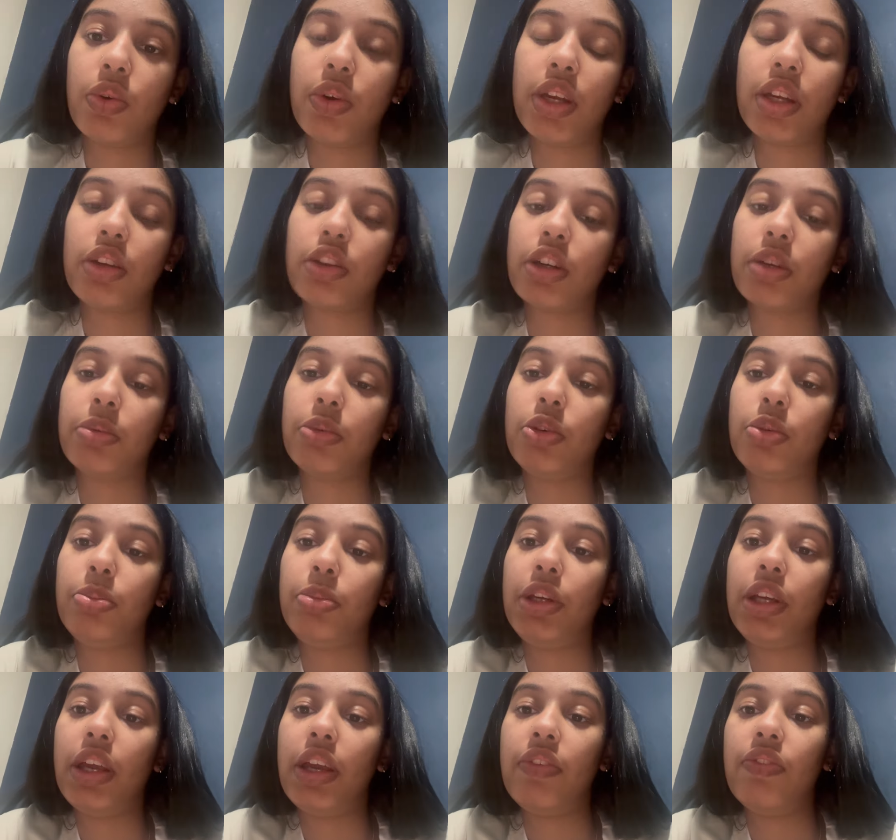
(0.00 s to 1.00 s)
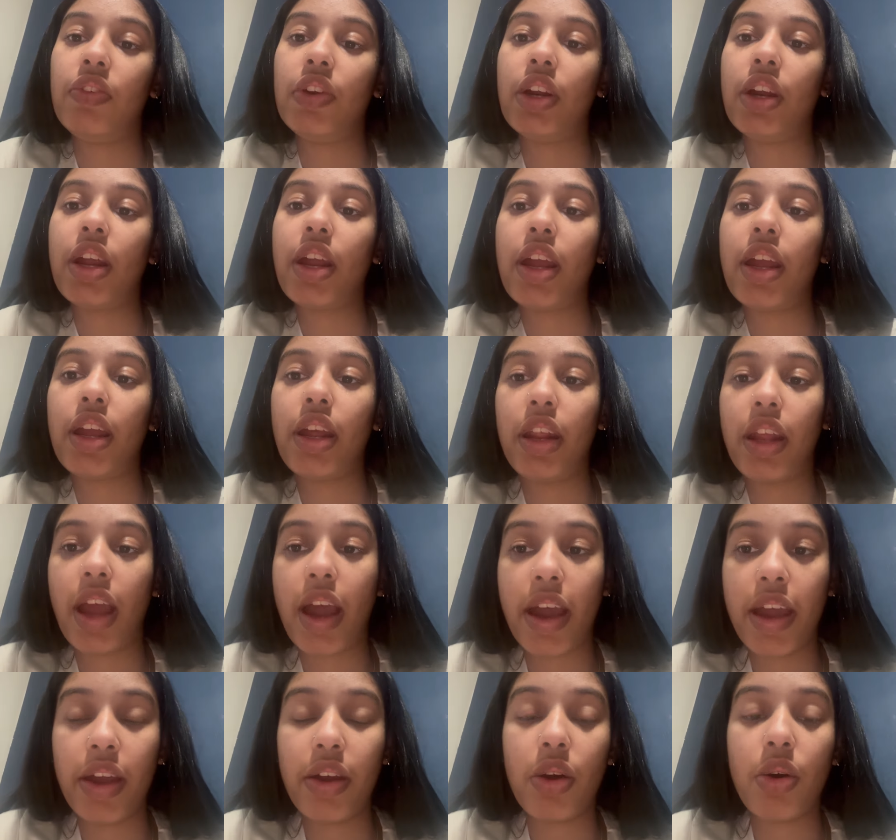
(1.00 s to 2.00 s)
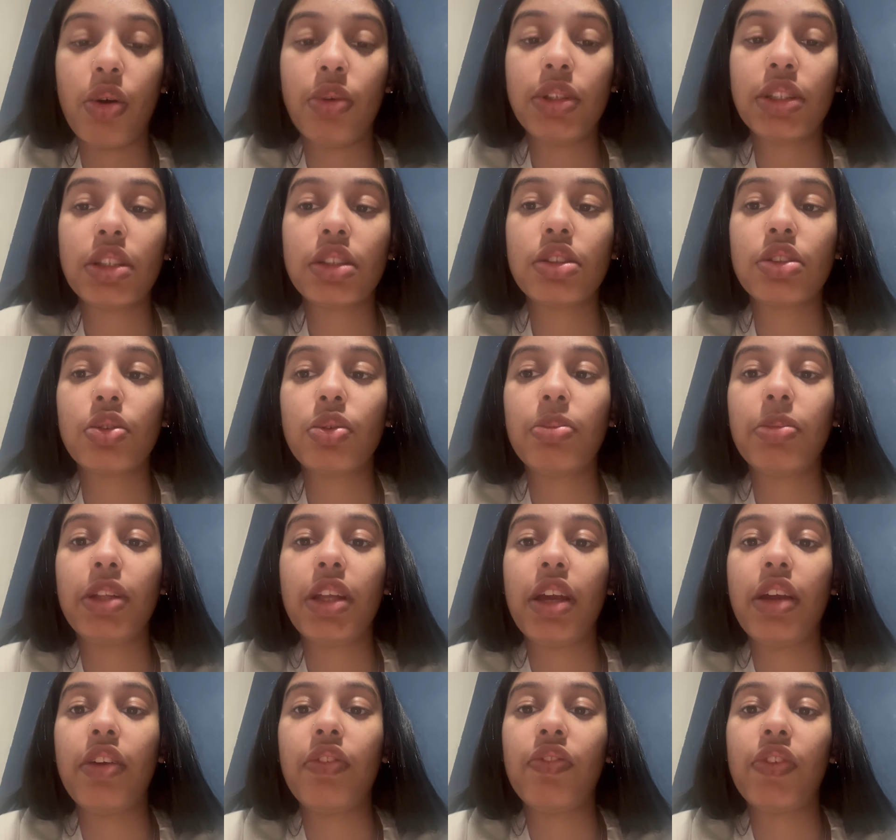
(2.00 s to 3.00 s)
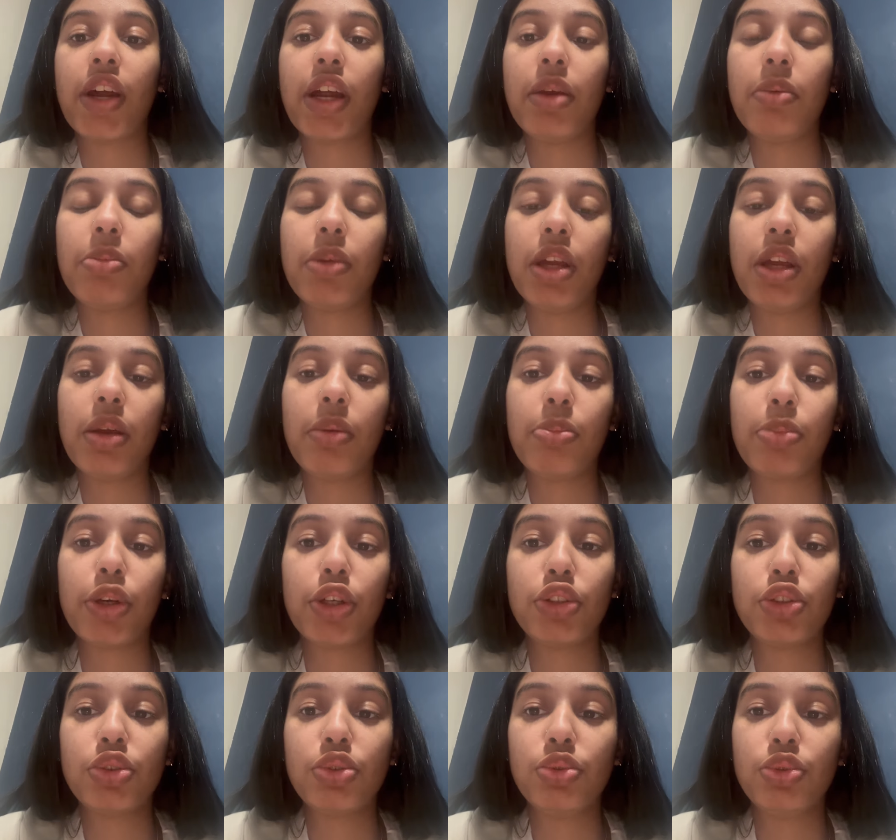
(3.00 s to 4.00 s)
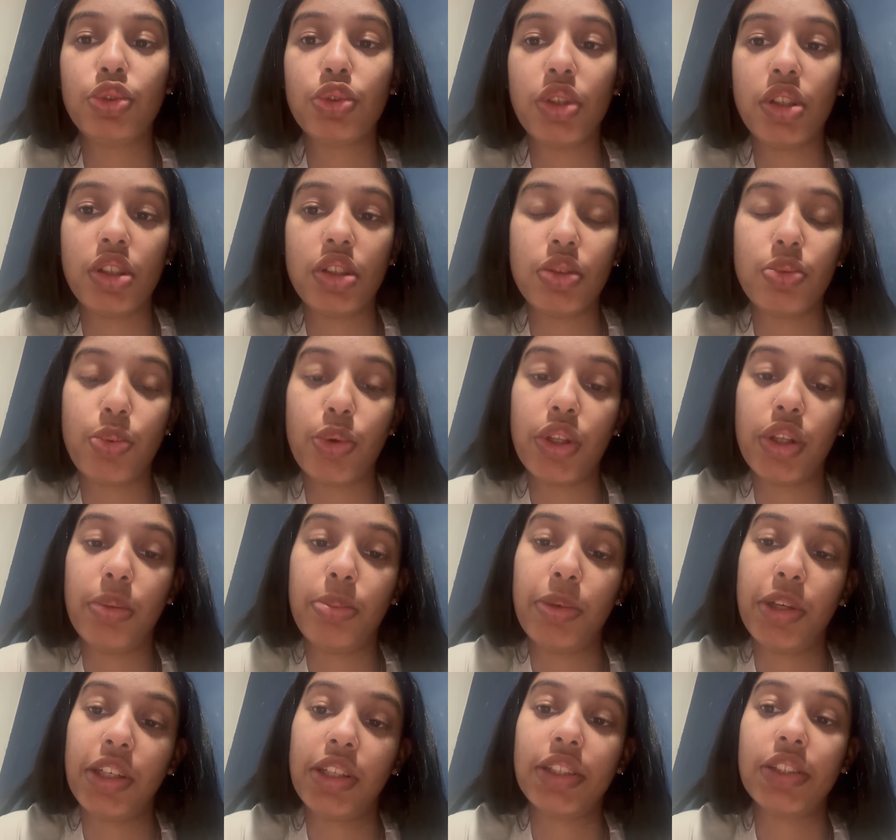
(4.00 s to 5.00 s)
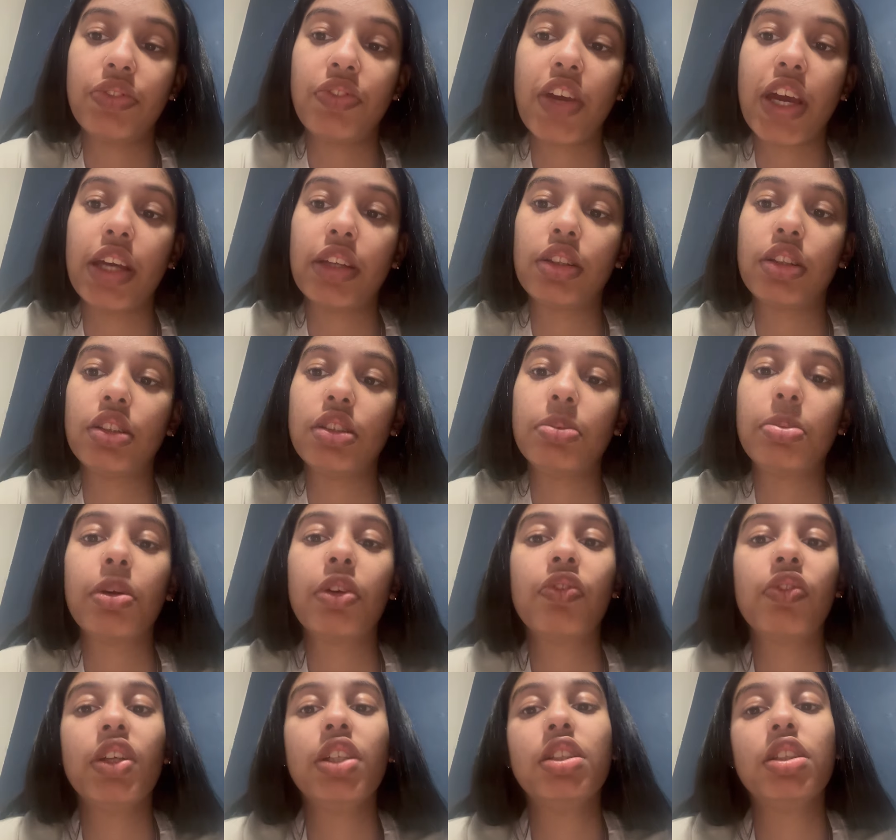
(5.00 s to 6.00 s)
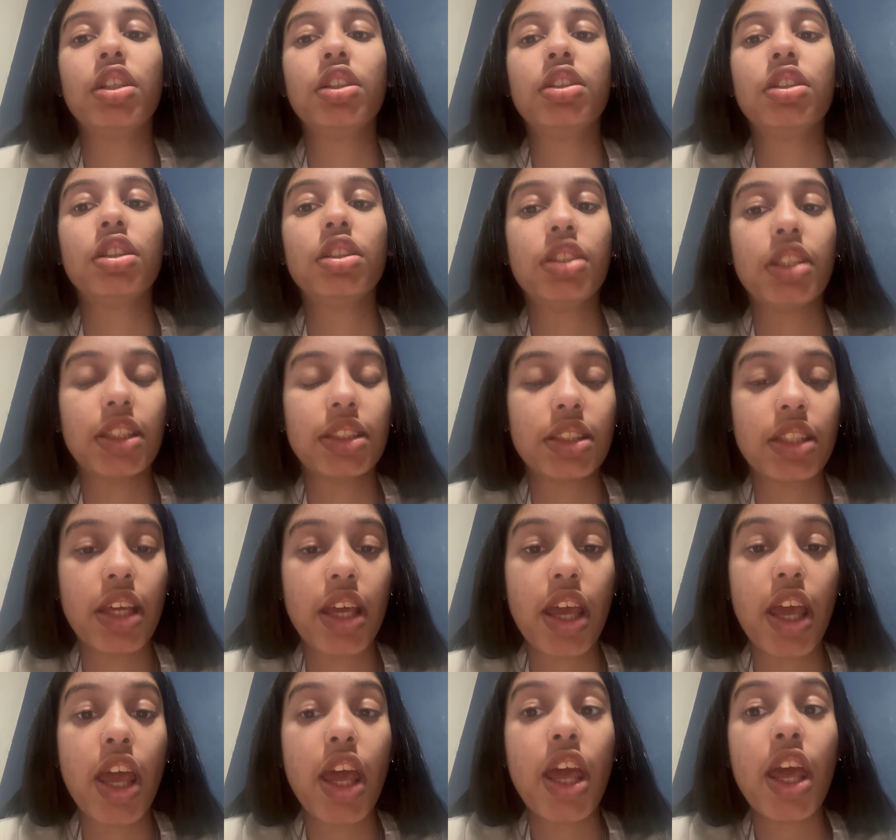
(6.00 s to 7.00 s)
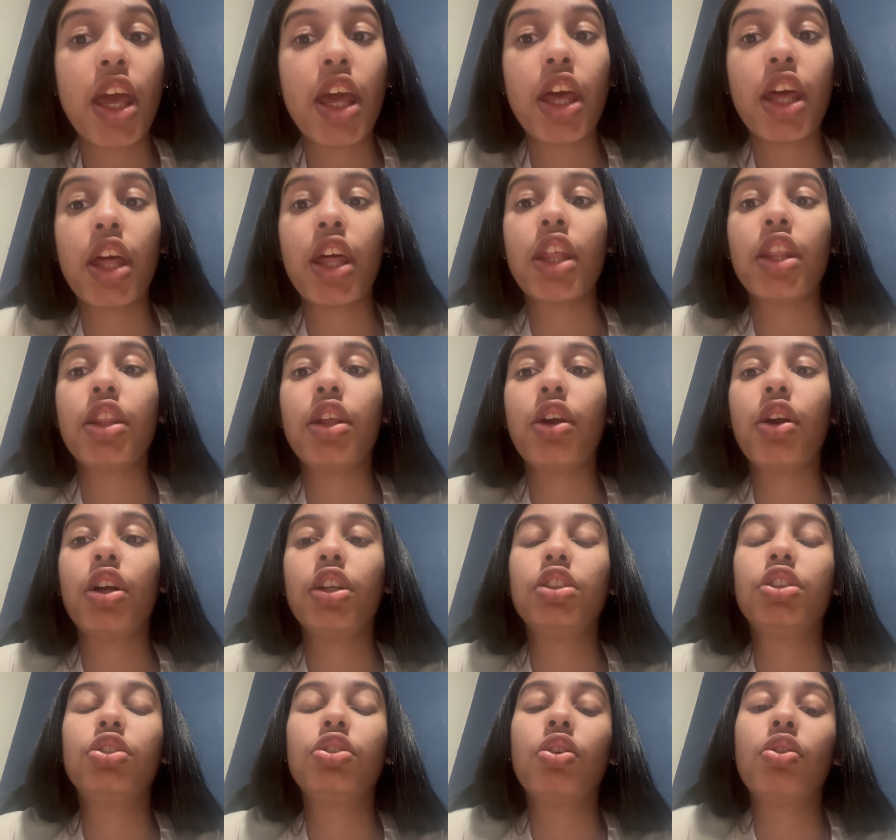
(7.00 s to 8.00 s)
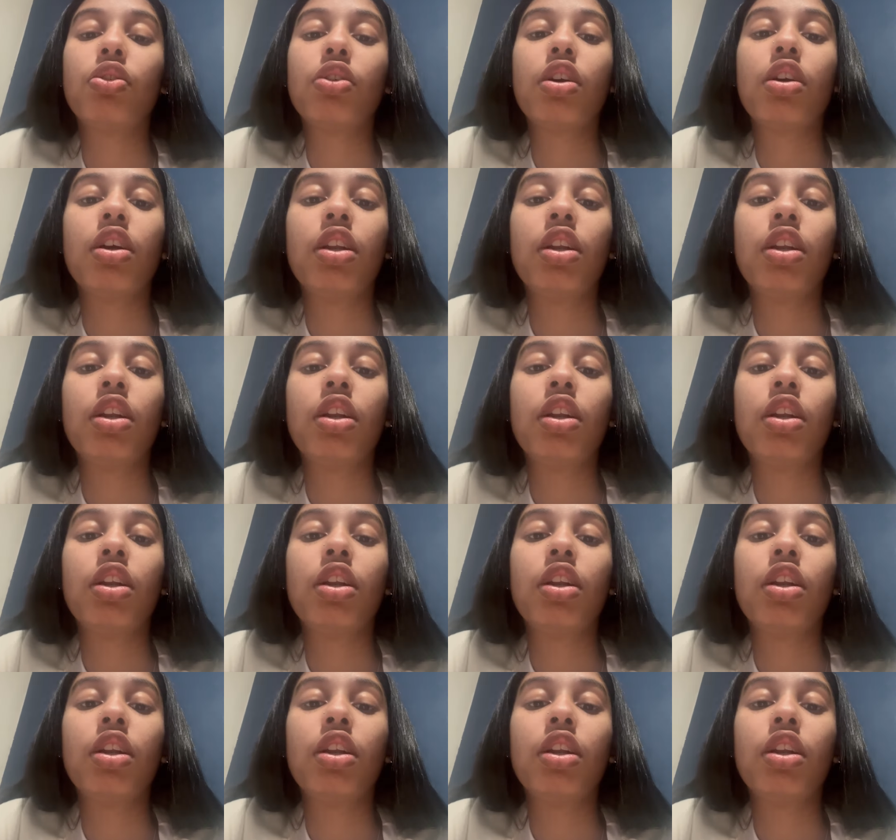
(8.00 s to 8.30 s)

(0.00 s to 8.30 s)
in criminal behavior. I had always assumed that environment and personal choices were the biggest factors, but research suggests that there are strong